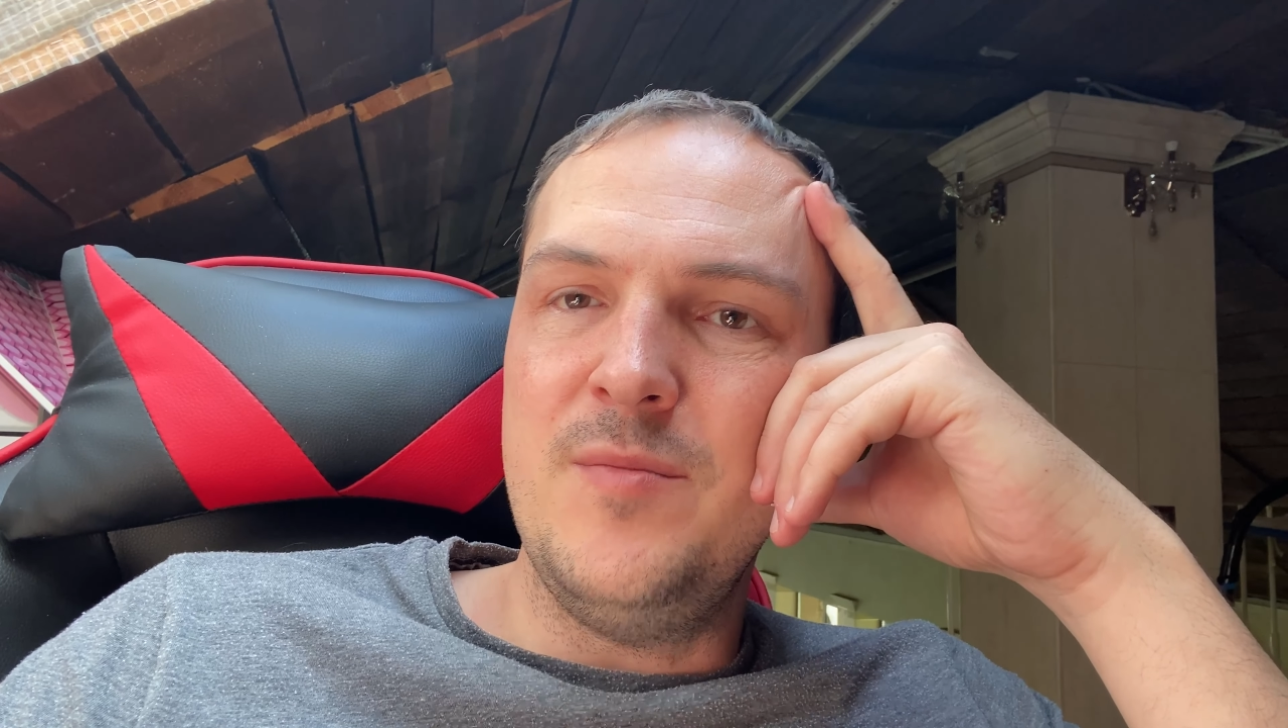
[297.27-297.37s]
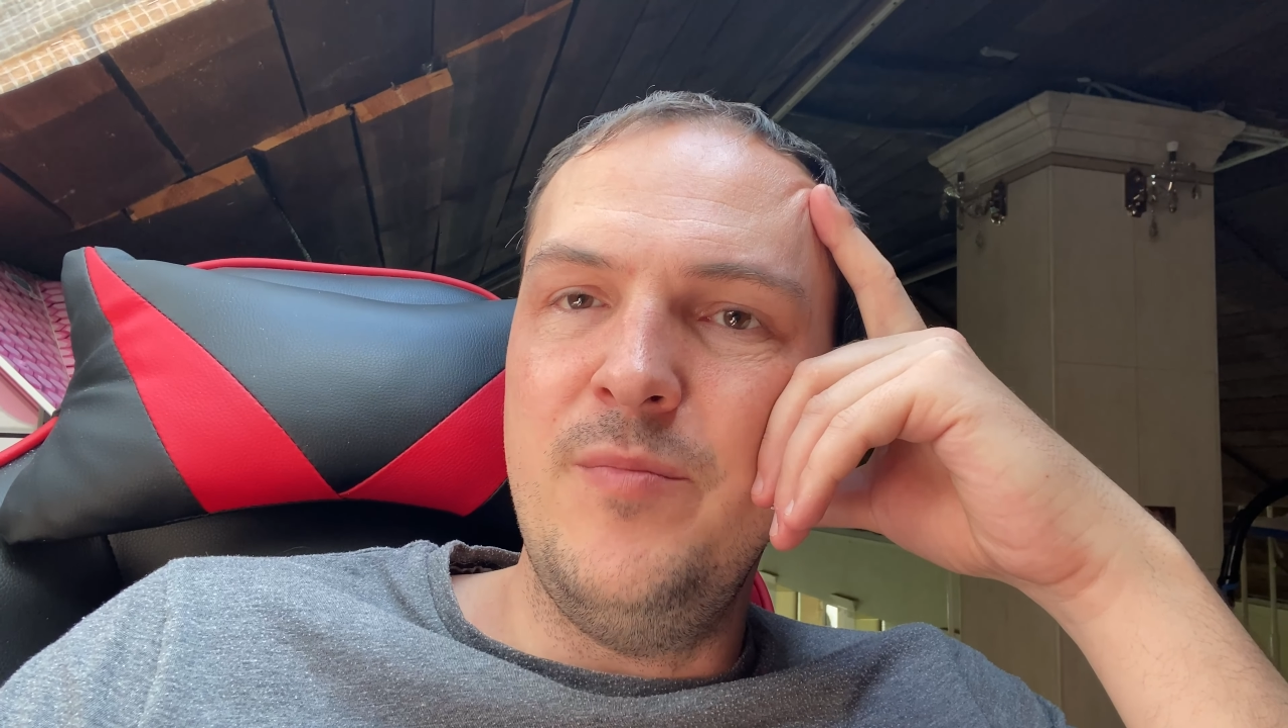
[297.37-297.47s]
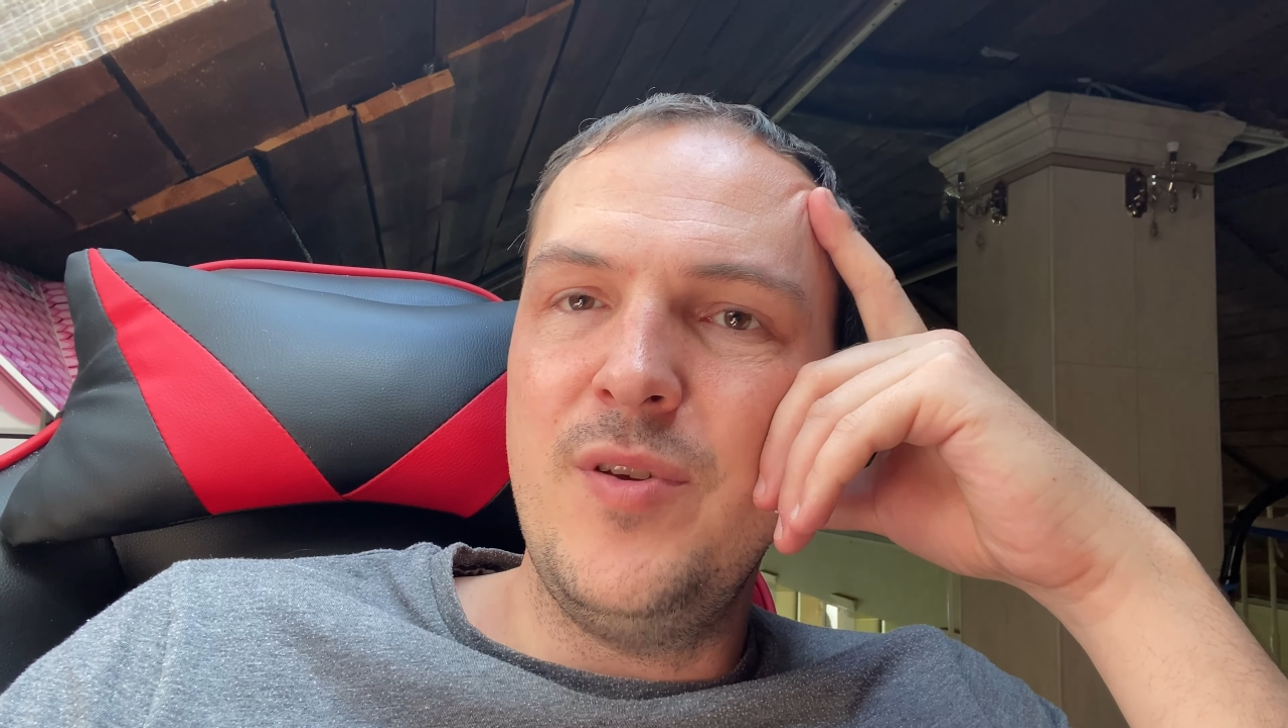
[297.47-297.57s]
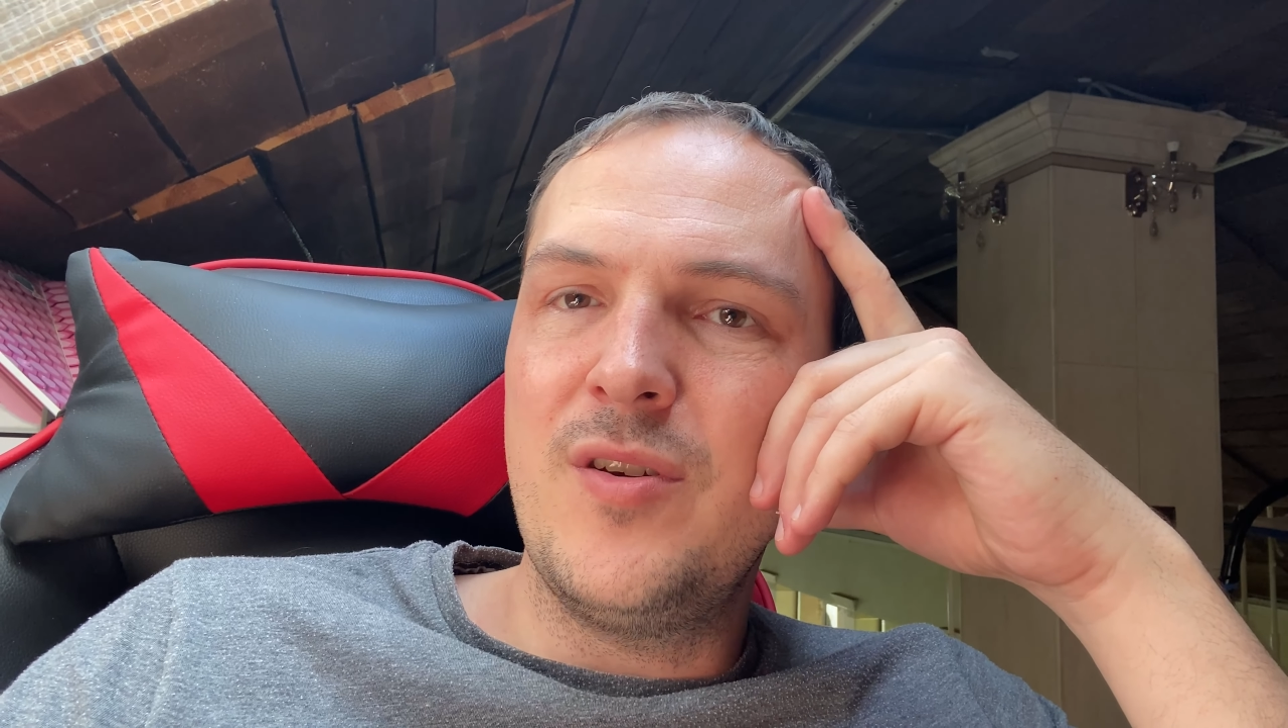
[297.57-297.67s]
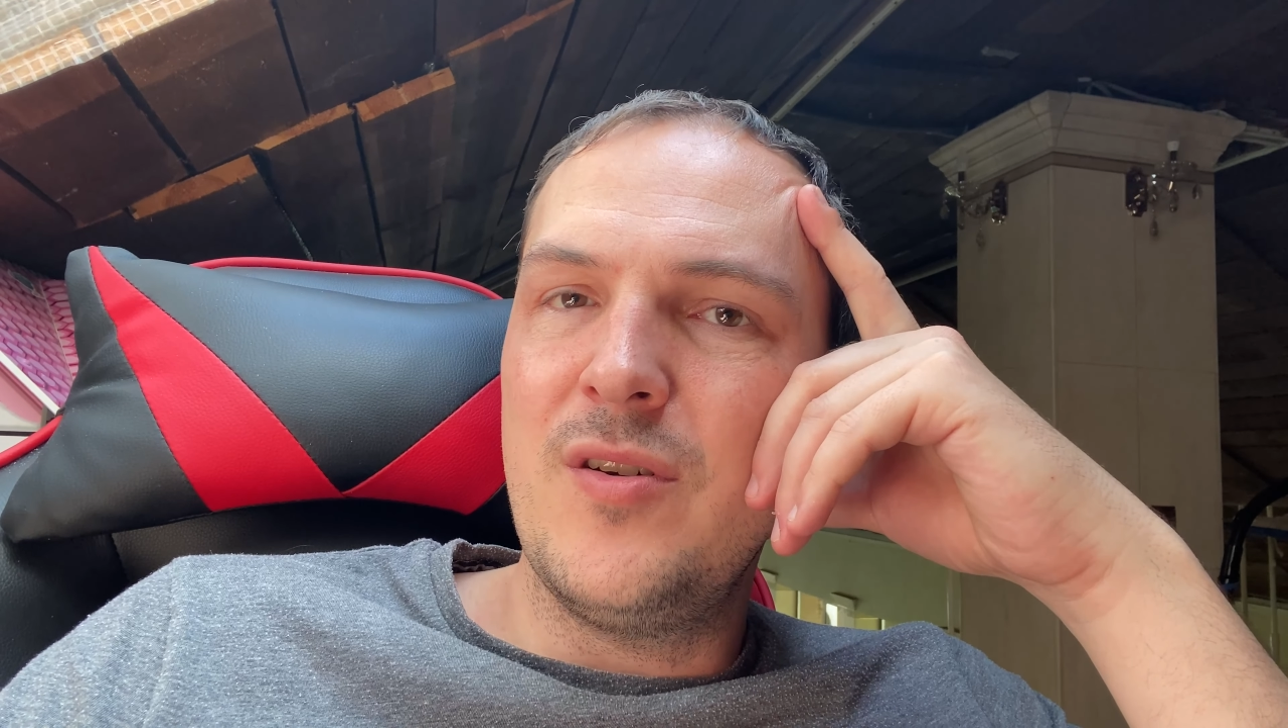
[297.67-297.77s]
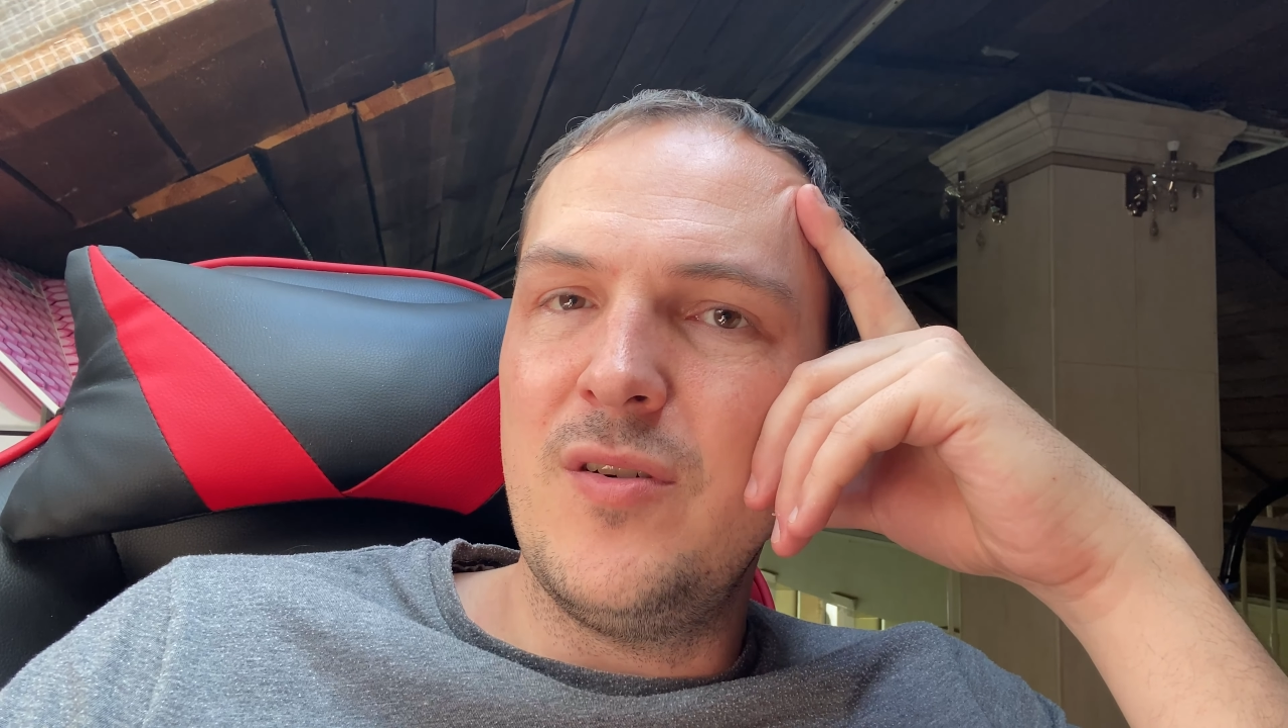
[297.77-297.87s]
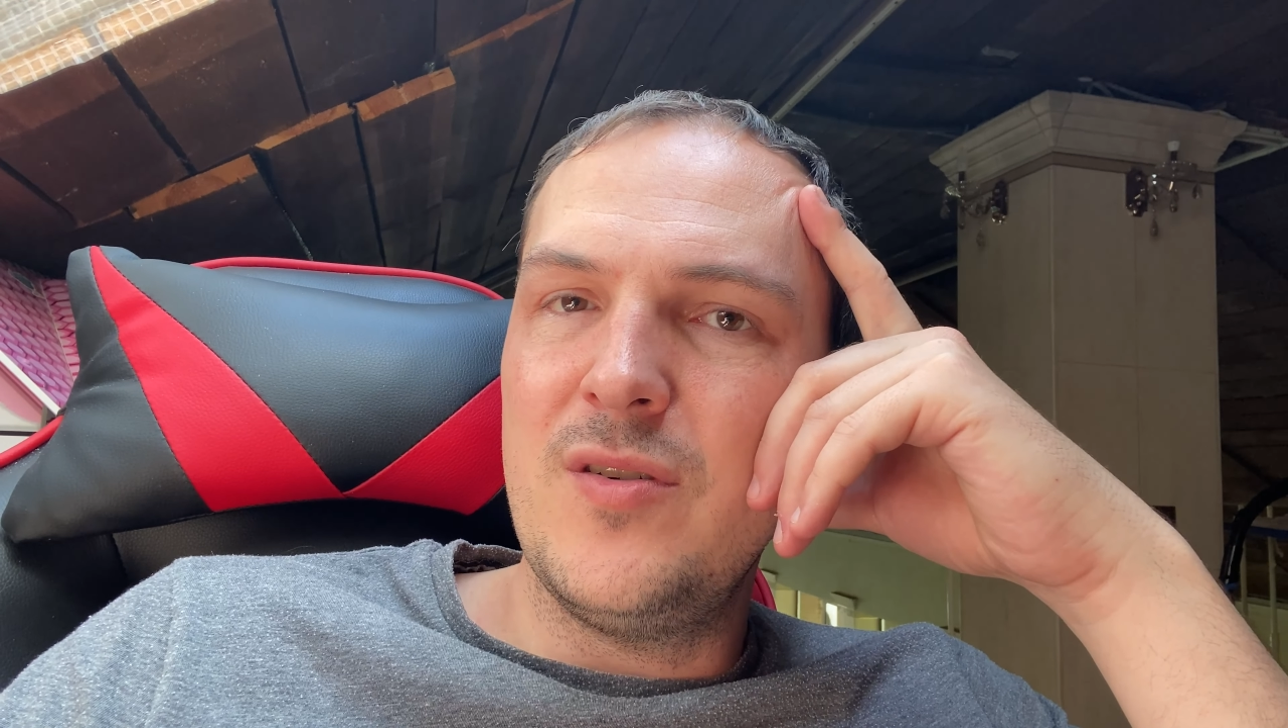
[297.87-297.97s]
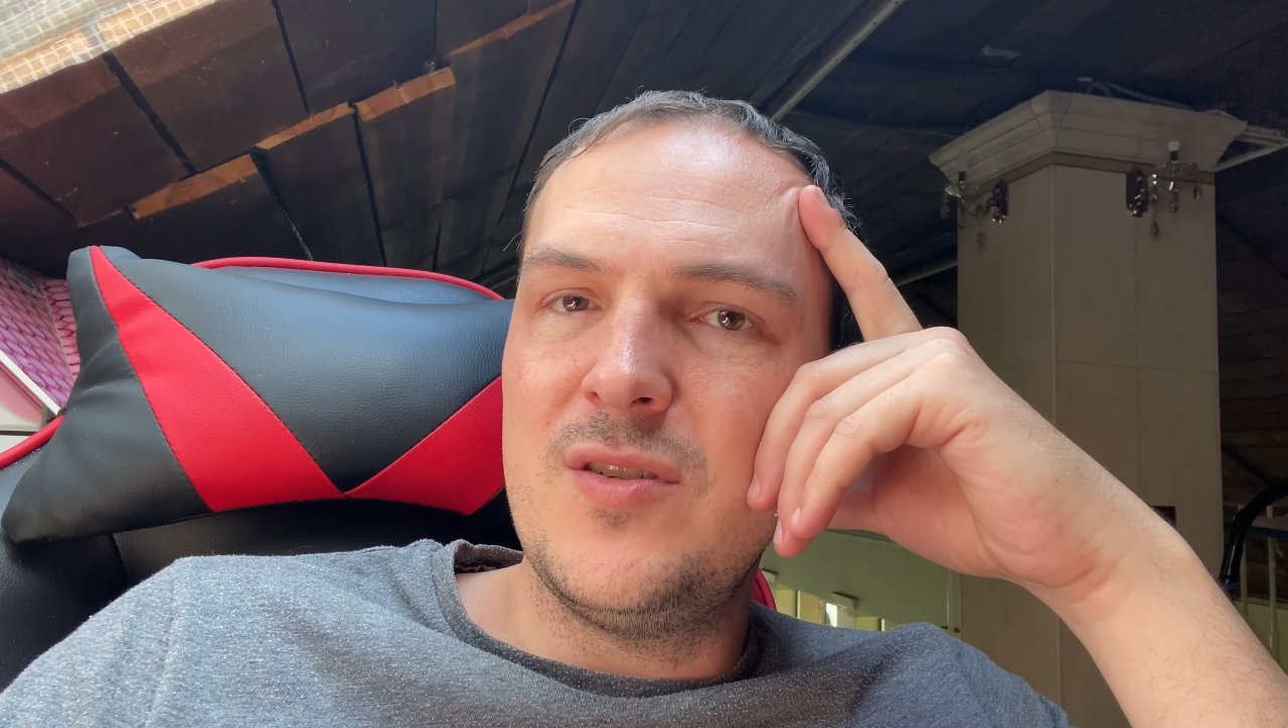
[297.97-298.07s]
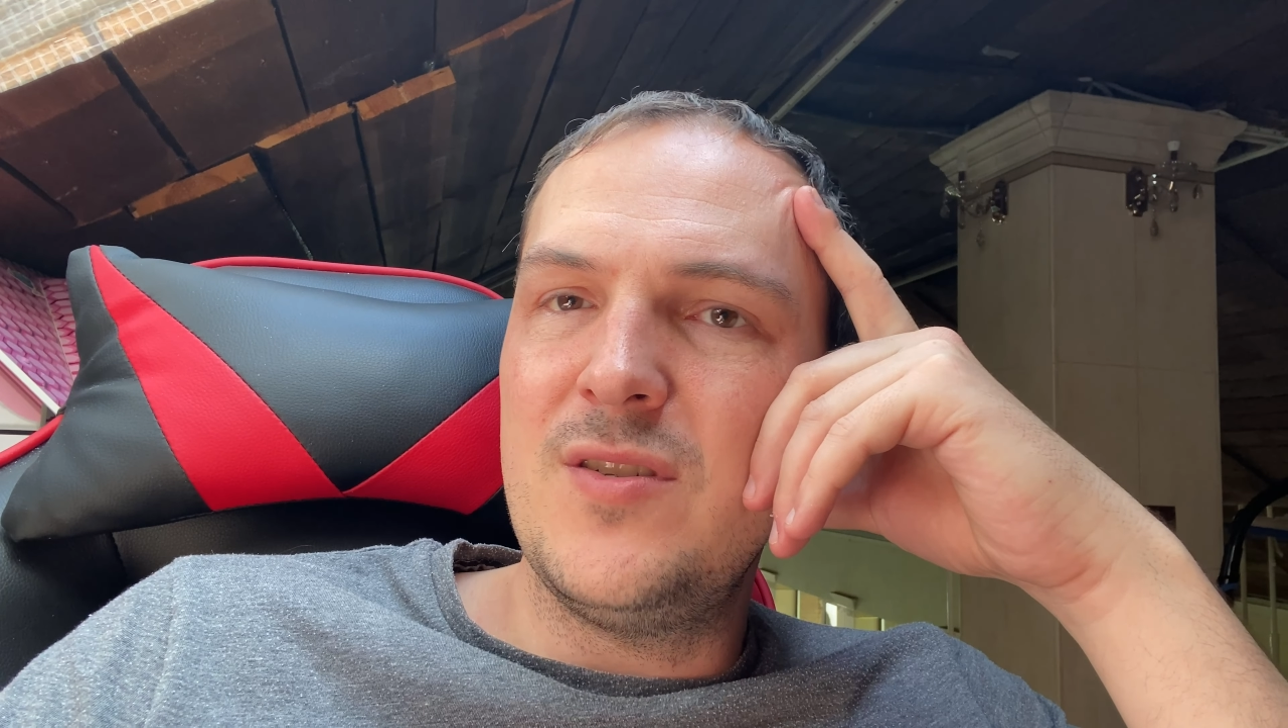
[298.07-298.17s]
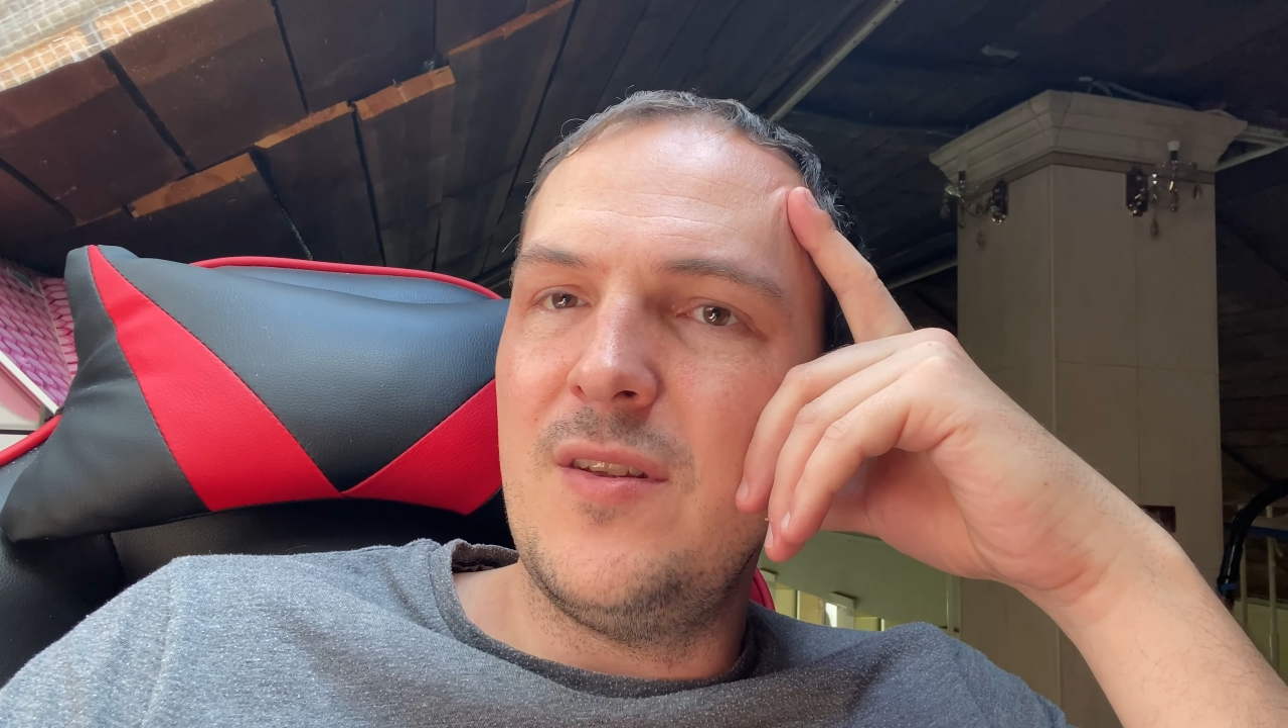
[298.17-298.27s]

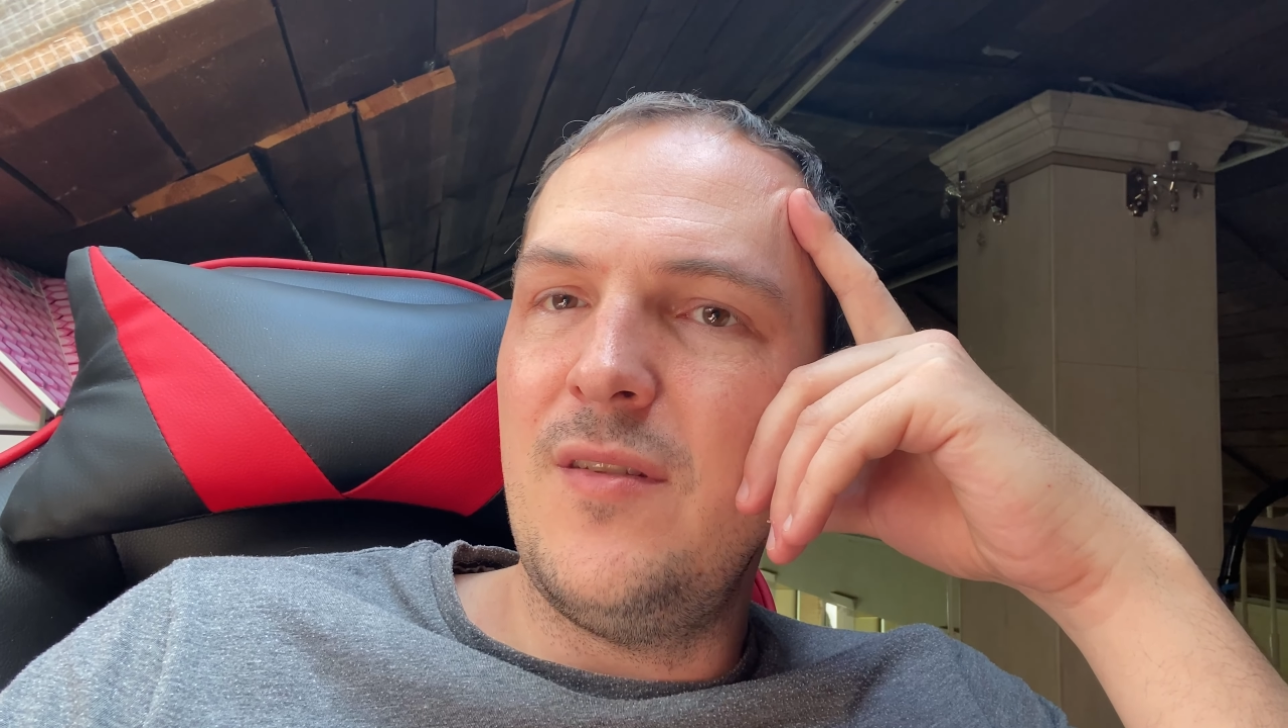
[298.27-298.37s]
because